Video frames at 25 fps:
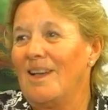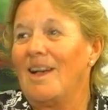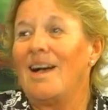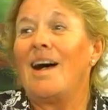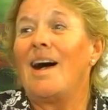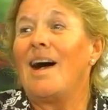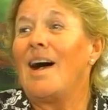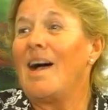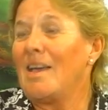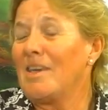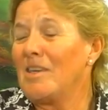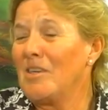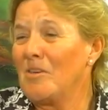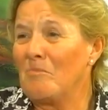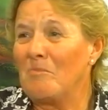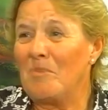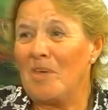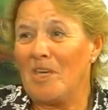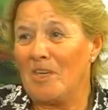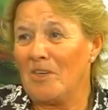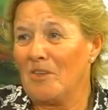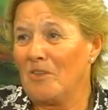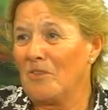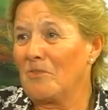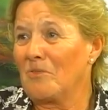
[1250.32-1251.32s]
I can
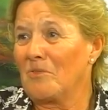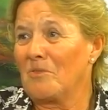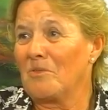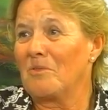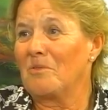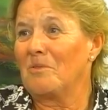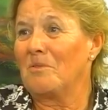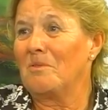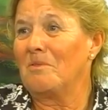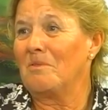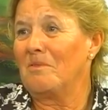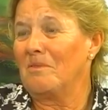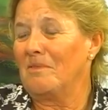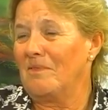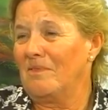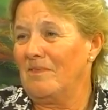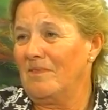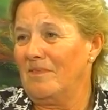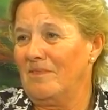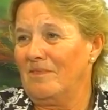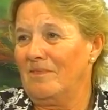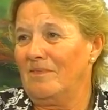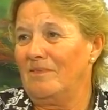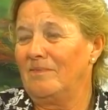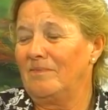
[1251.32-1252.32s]
make it through.
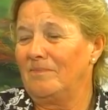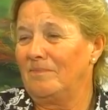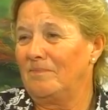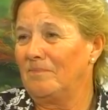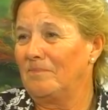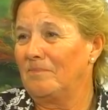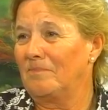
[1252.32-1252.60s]
Mm-hmm.